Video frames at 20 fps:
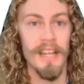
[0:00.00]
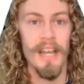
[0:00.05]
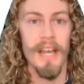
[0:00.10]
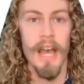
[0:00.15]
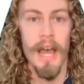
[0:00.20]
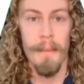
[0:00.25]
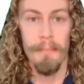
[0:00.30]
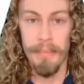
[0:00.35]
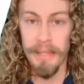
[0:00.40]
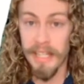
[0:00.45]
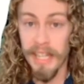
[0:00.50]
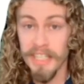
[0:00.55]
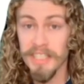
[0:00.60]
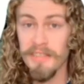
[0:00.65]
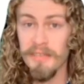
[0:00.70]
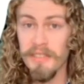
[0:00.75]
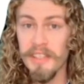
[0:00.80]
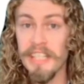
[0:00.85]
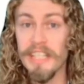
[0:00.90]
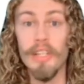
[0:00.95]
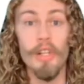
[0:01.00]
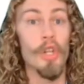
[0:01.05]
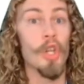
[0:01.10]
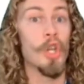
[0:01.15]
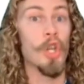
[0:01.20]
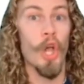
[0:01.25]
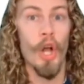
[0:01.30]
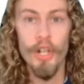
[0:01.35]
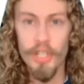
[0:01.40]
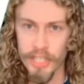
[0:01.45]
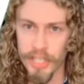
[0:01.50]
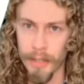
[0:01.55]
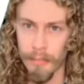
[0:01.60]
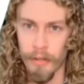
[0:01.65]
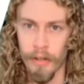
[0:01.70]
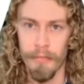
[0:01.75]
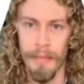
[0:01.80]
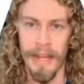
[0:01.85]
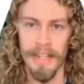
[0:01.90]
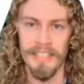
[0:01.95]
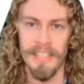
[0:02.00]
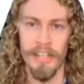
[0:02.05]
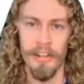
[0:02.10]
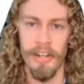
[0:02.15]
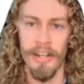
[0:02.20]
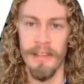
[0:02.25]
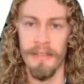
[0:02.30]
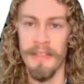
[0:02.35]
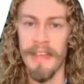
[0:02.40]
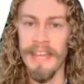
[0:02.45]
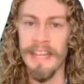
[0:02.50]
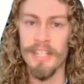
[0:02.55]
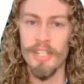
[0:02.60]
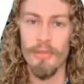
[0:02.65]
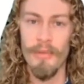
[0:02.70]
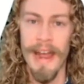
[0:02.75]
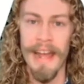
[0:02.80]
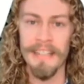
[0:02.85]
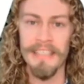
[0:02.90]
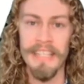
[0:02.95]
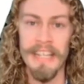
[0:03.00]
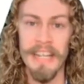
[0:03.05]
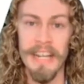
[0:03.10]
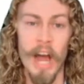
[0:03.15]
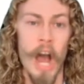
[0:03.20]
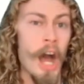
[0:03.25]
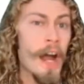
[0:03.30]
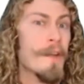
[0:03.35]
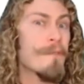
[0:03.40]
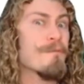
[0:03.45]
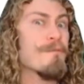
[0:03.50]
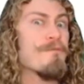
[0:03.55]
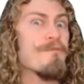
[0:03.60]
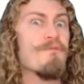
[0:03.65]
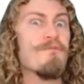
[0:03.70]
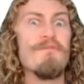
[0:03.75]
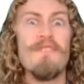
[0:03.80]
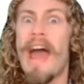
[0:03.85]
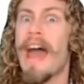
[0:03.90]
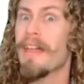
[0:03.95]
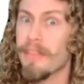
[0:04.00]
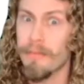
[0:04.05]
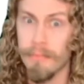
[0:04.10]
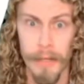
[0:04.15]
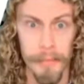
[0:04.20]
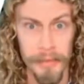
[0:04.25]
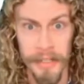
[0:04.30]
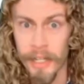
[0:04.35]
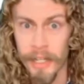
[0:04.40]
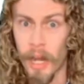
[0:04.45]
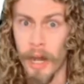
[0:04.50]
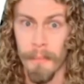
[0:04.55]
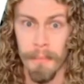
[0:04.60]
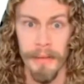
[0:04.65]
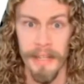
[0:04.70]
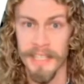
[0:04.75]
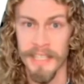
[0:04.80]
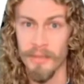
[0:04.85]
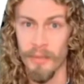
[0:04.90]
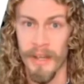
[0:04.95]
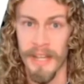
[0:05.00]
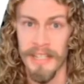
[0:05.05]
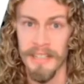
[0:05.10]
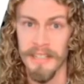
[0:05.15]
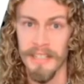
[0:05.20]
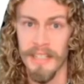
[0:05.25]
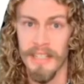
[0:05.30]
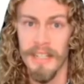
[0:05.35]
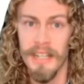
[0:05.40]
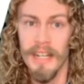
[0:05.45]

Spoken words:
Because of the large number of bacteria, they interact in unfathomably complex ways.